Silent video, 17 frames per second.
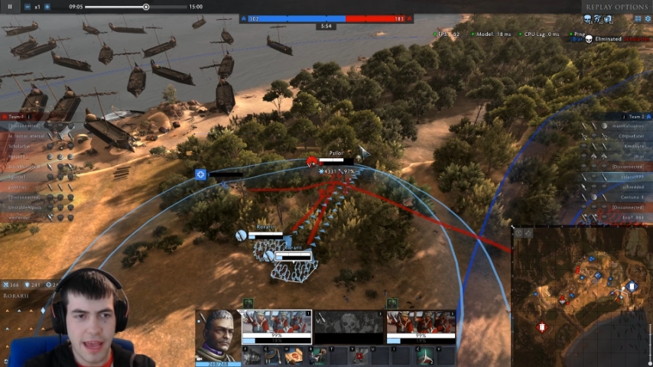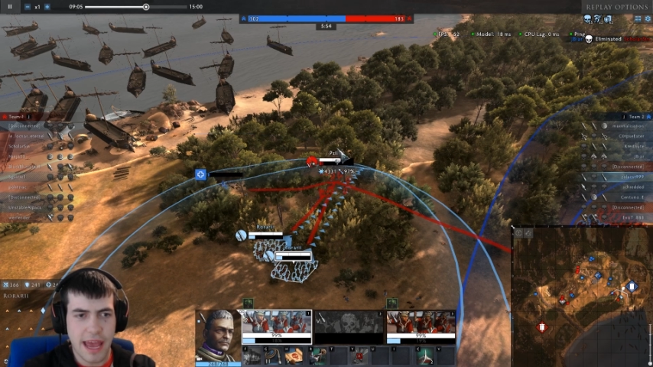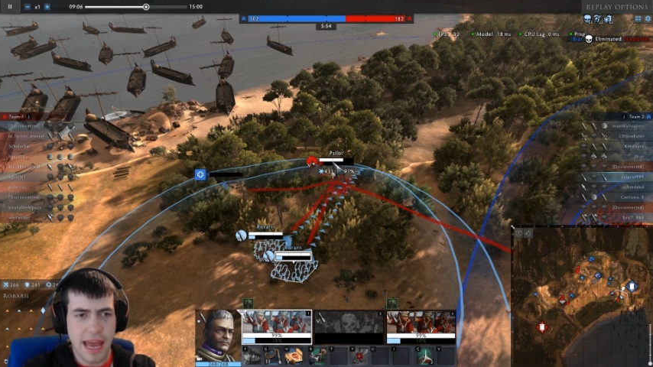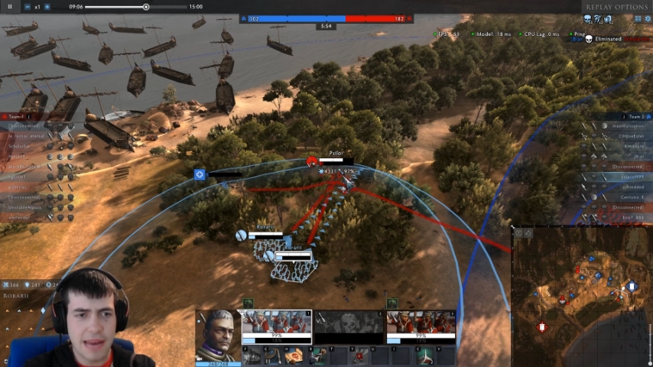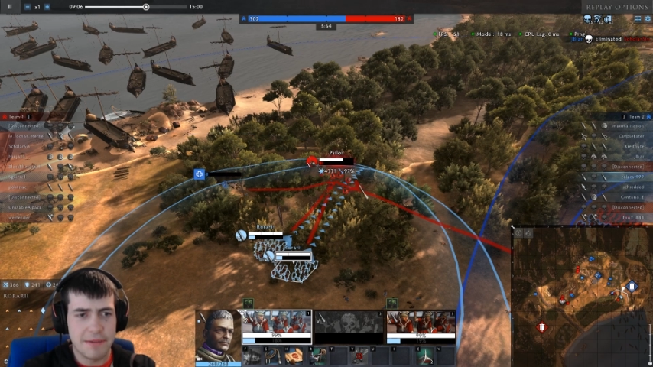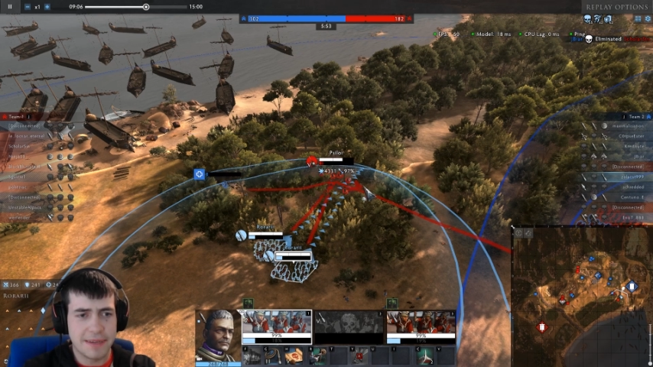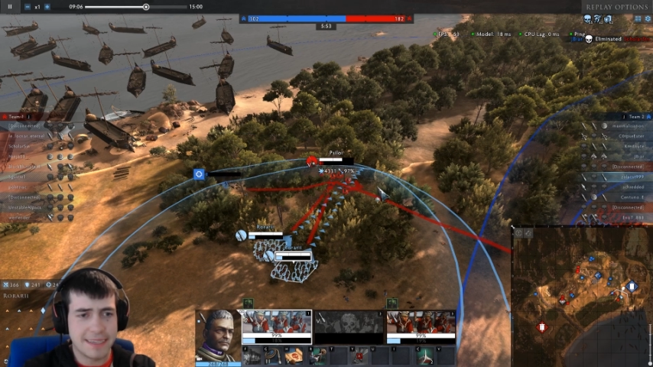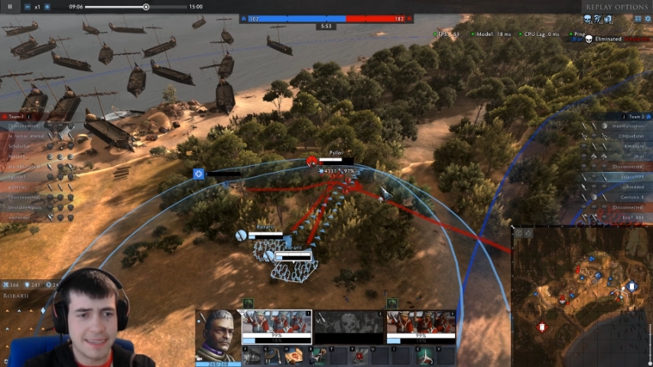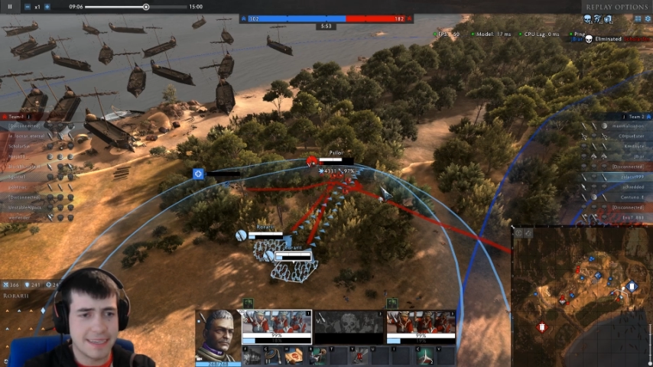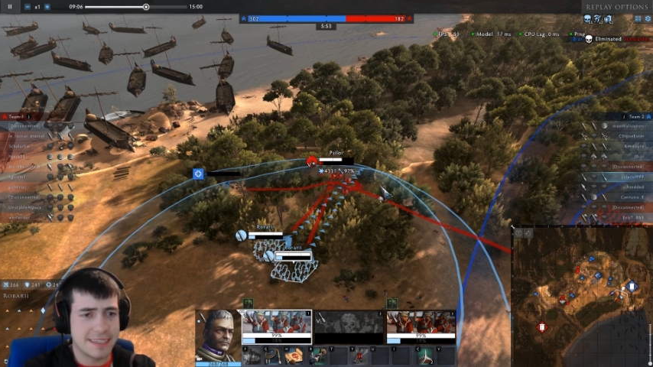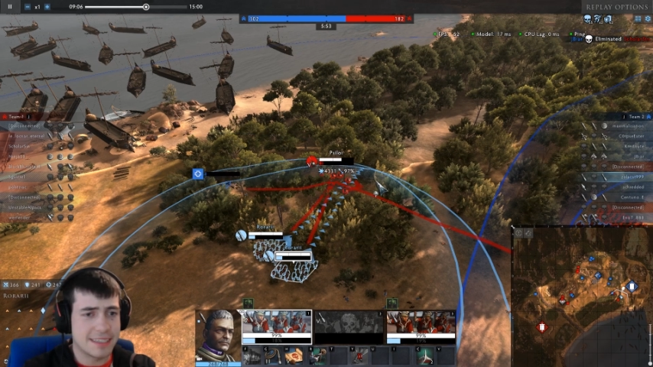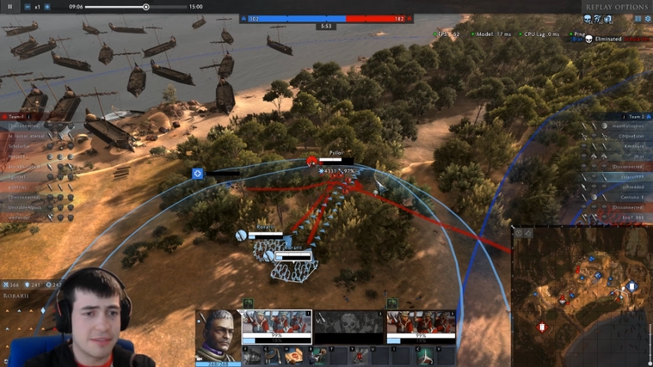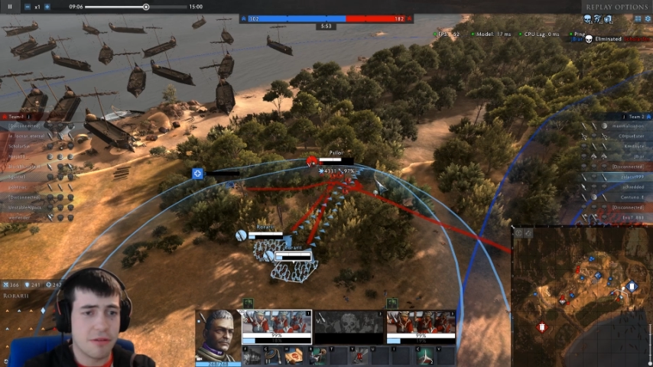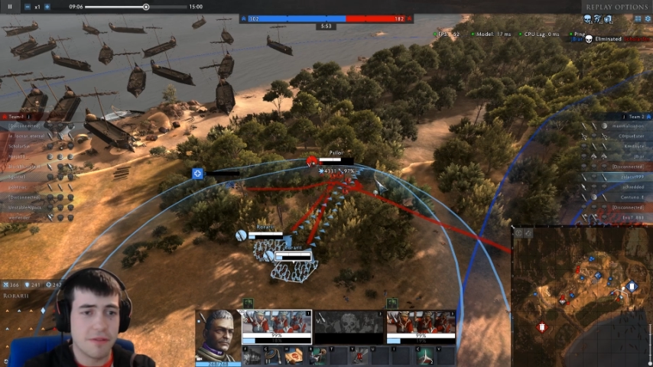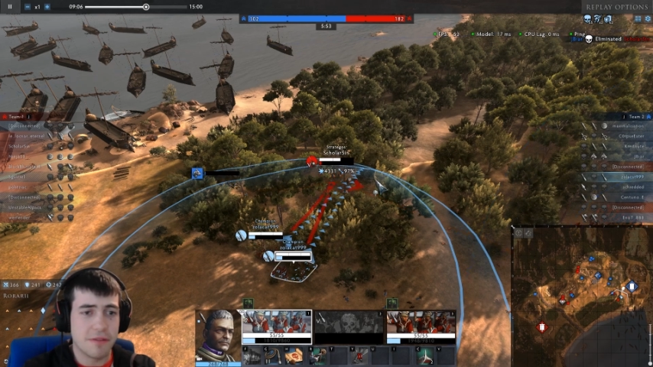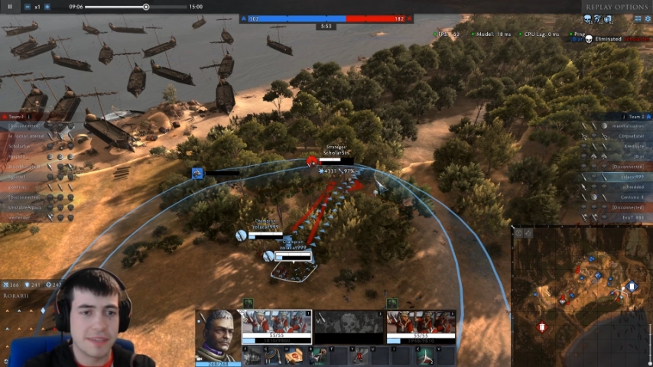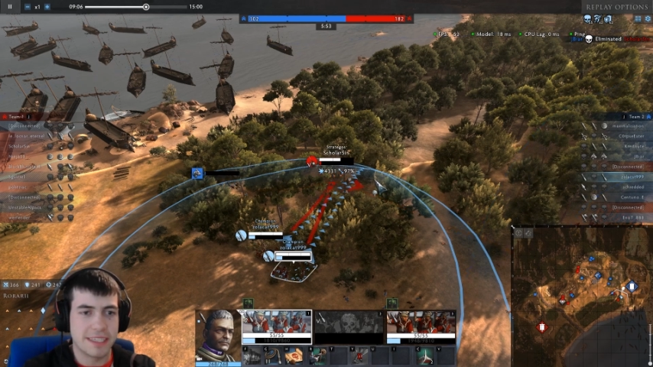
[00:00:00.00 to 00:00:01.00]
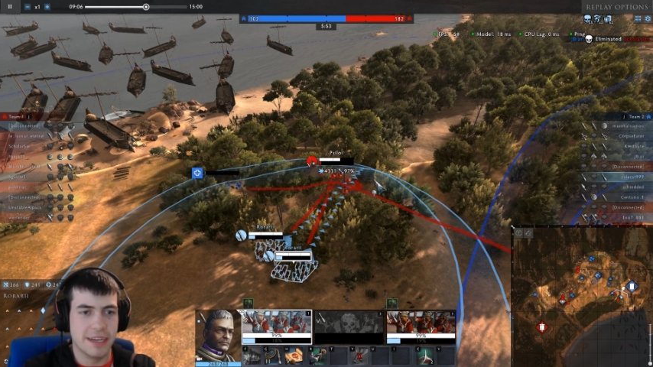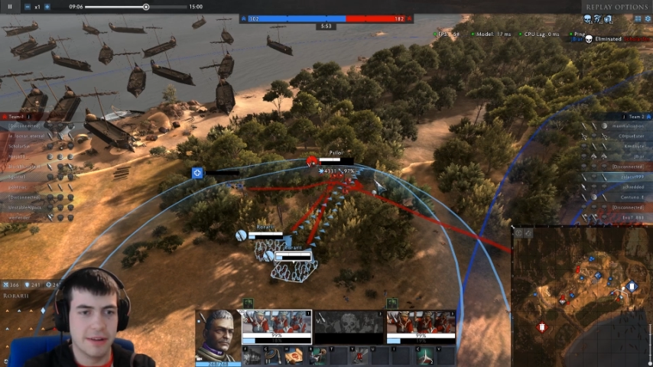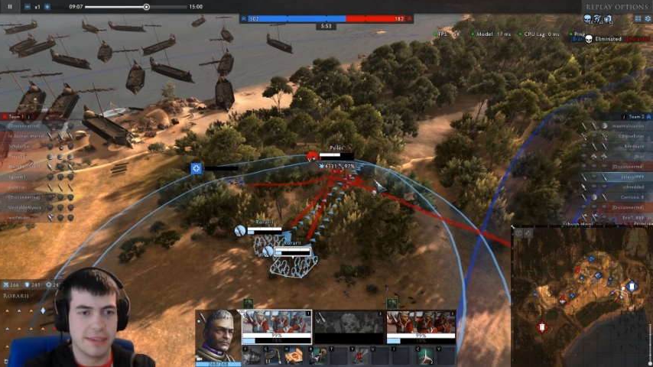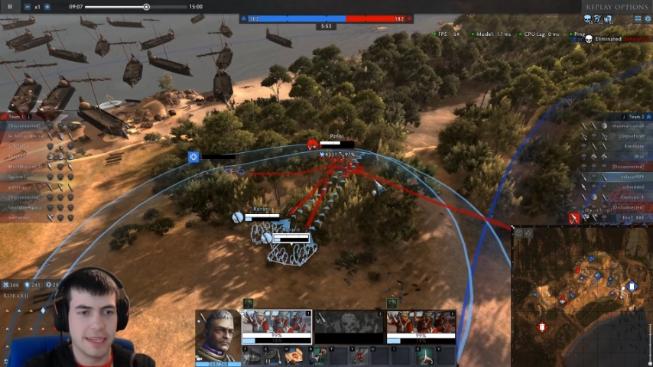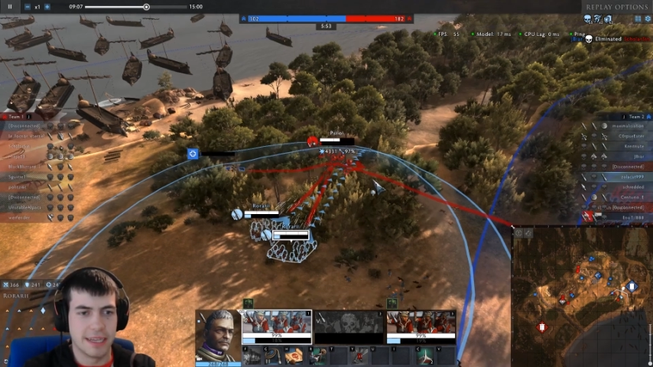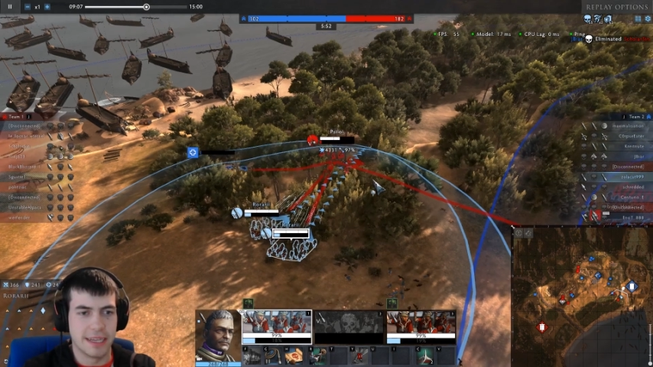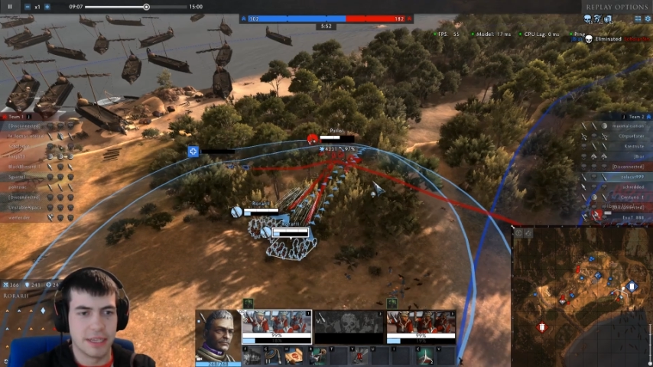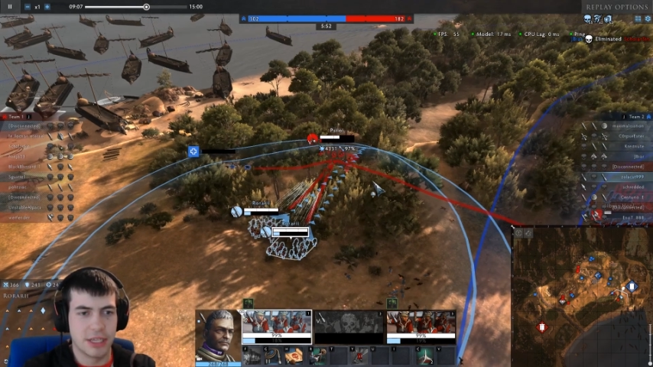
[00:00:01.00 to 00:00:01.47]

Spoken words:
enemy slingers who obviously don't stand